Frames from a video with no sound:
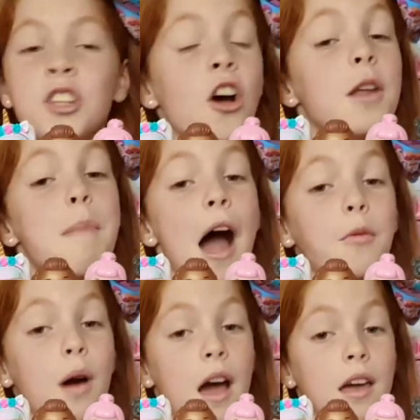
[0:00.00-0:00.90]
Not in a
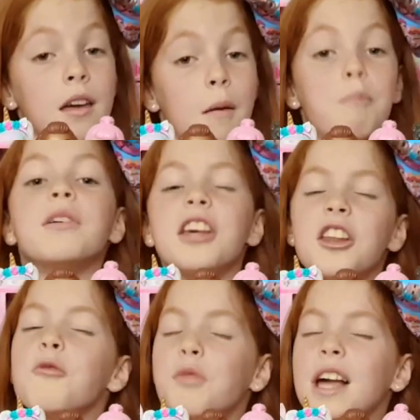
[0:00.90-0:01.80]
bad way, but in
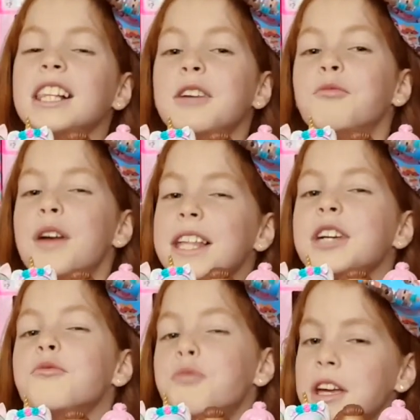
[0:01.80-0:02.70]
a really,
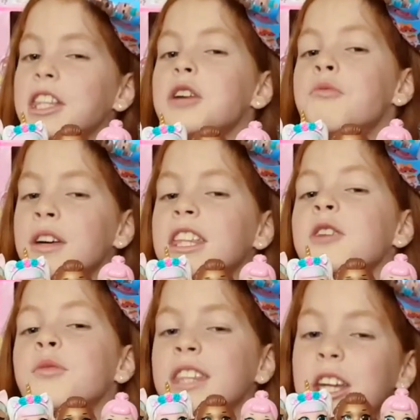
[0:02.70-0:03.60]
really, really, really,
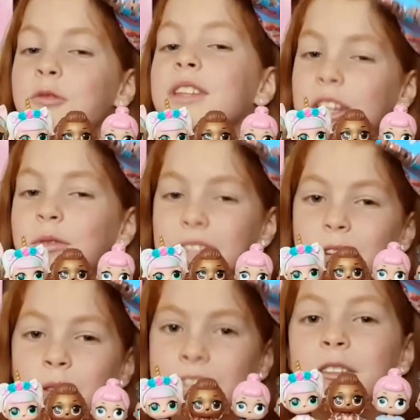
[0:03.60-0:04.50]
really, really, really, really,
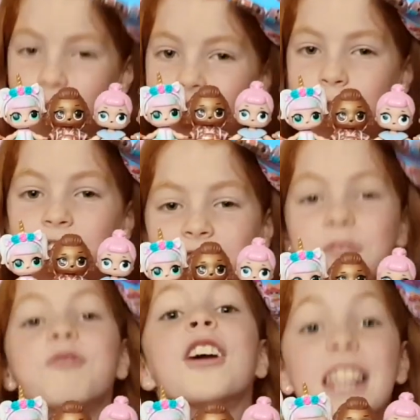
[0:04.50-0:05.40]
really, really,
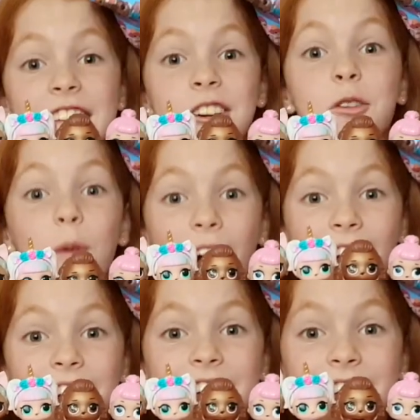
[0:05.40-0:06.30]
really good way.